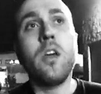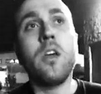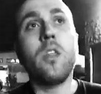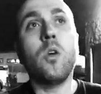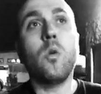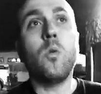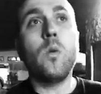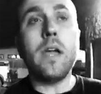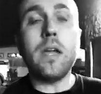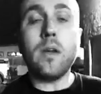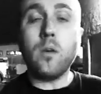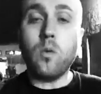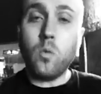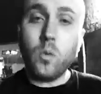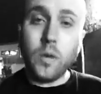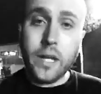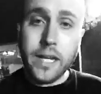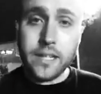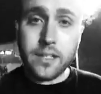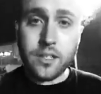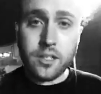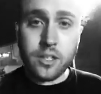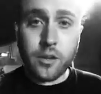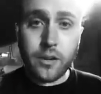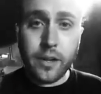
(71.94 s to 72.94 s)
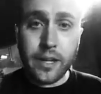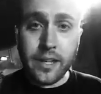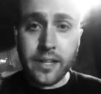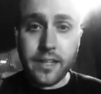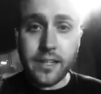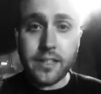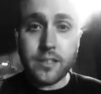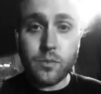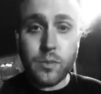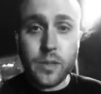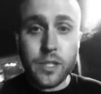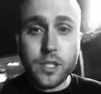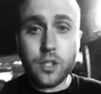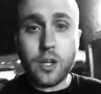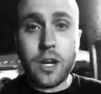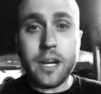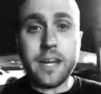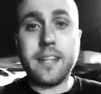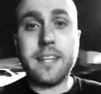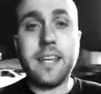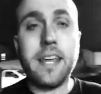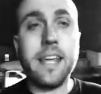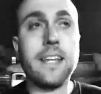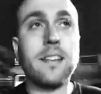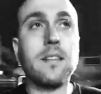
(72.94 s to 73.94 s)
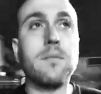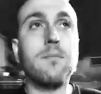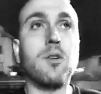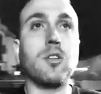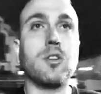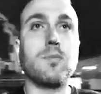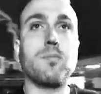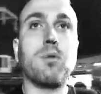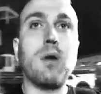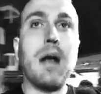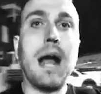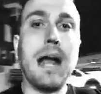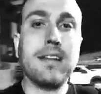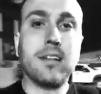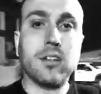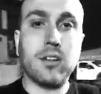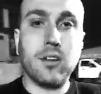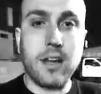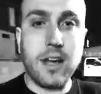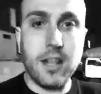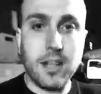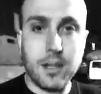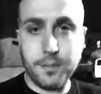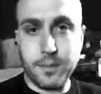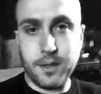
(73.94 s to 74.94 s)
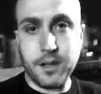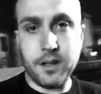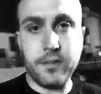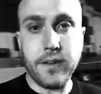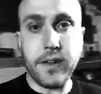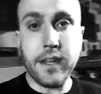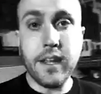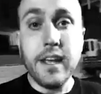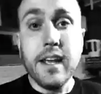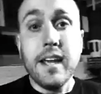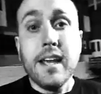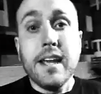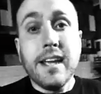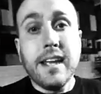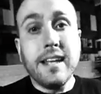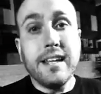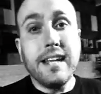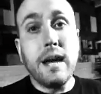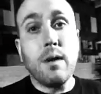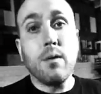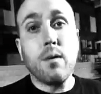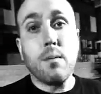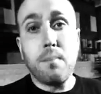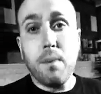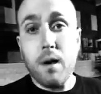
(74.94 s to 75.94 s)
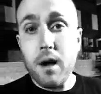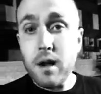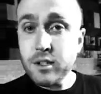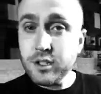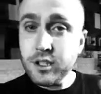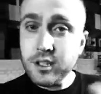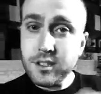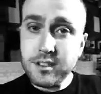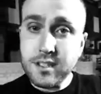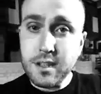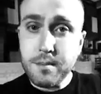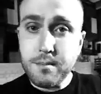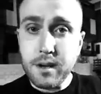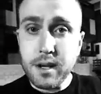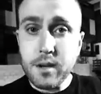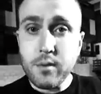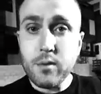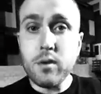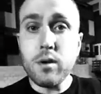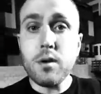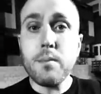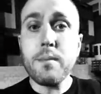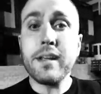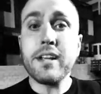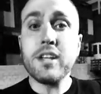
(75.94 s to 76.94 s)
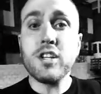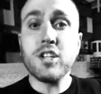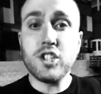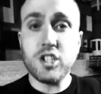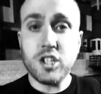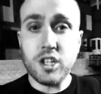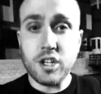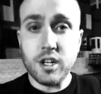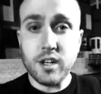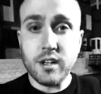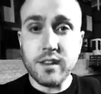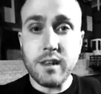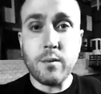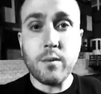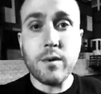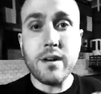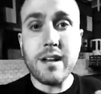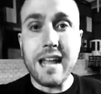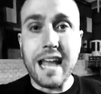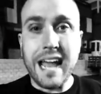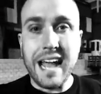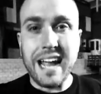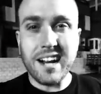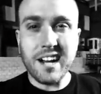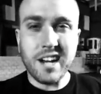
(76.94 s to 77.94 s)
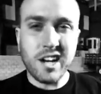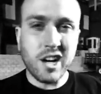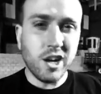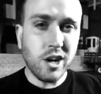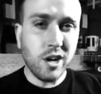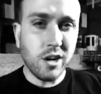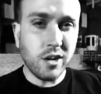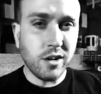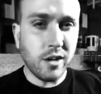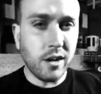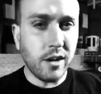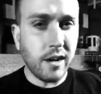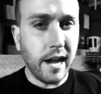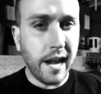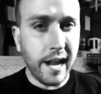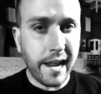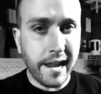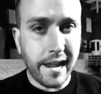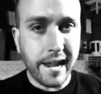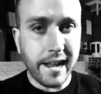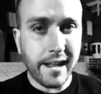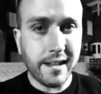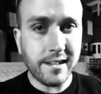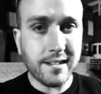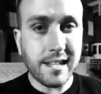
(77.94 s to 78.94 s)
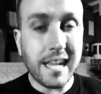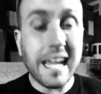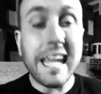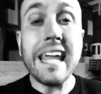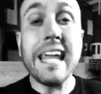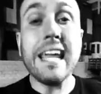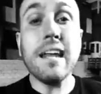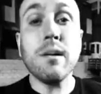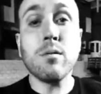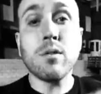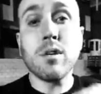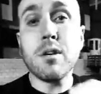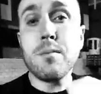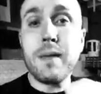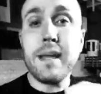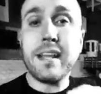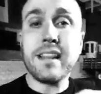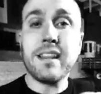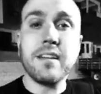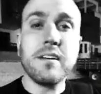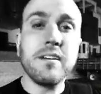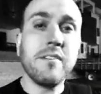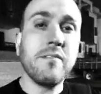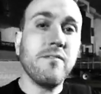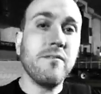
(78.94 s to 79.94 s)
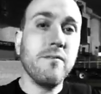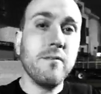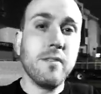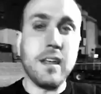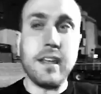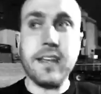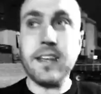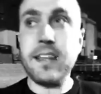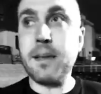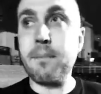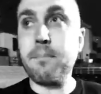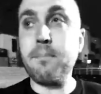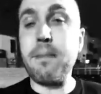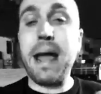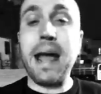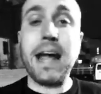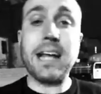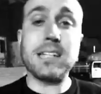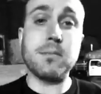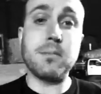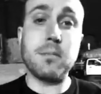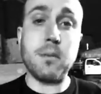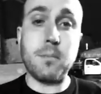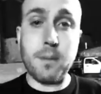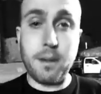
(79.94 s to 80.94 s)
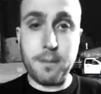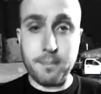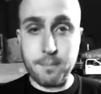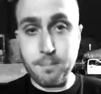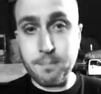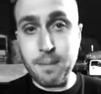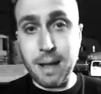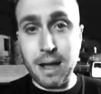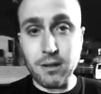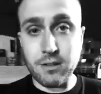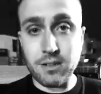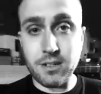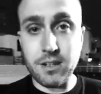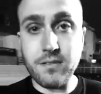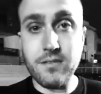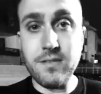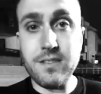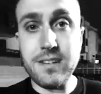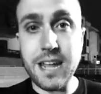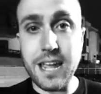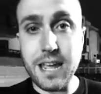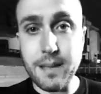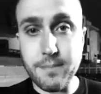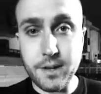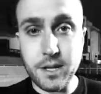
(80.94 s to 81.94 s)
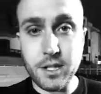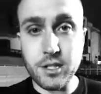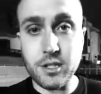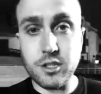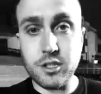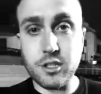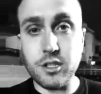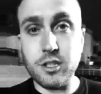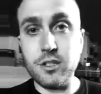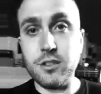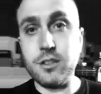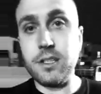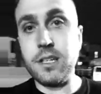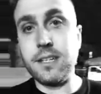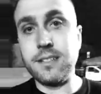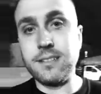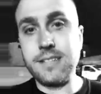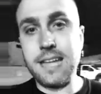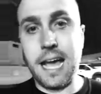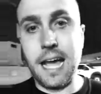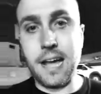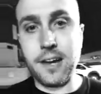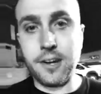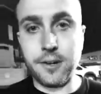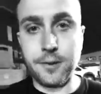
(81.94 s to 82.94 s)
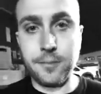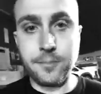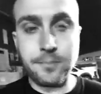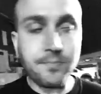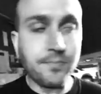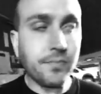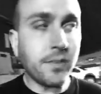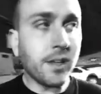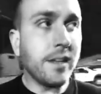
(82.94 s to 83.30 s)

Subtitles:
The way we do it is we try to take the most practical element of it, in that we're punching somebody, we want to make sure that we're not going to hurt our hands, and we're going to make the maximum amount of damage to the attacker.